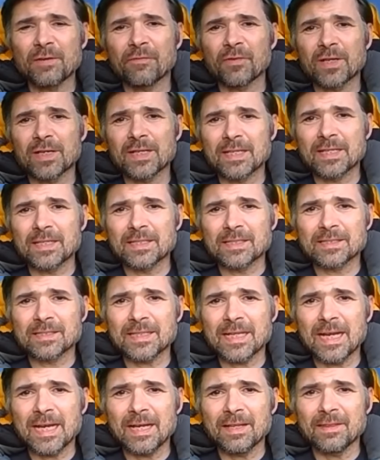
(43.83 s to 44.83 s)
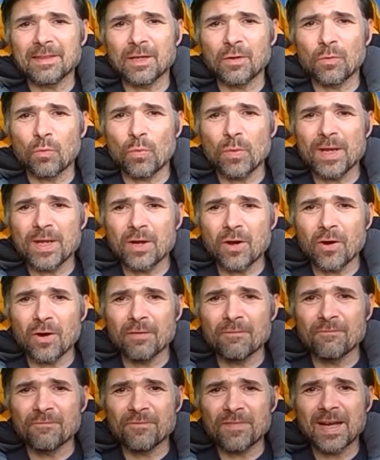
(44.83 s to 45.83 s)
very sad that we
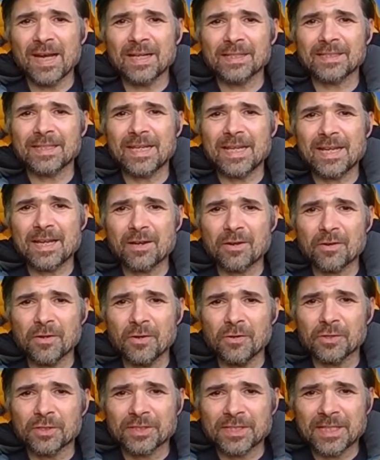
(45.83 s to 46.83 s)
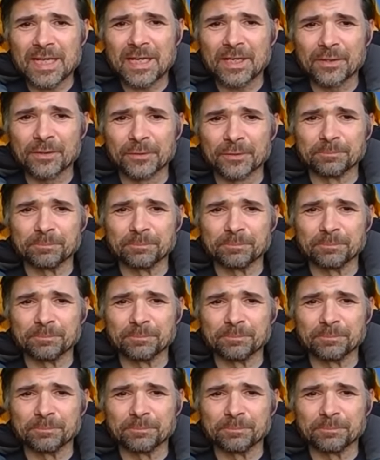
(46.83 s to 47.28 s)
are, in fact, in lockdown